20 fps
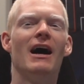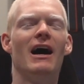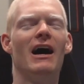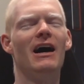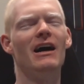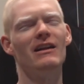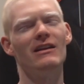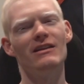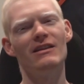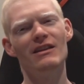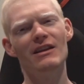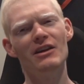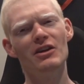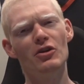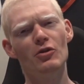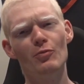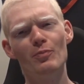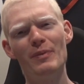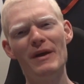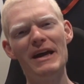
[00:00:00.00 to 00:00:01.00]
a
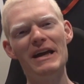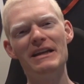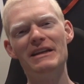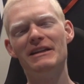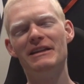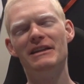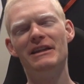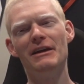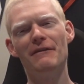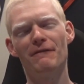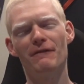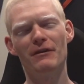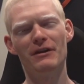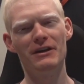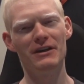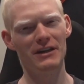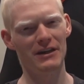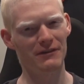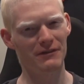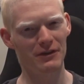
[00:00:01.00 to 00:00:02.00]
little bit
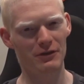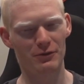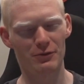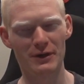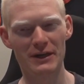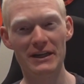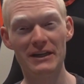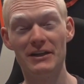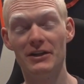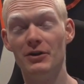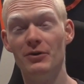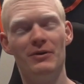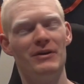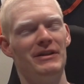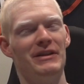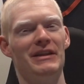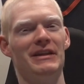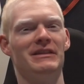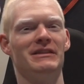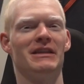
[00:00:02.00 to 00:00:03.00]
different of a ring to
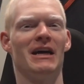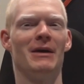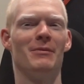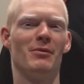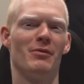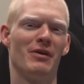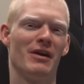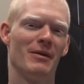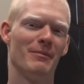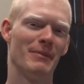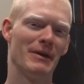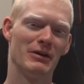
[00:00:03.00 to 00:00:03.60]
it this time around.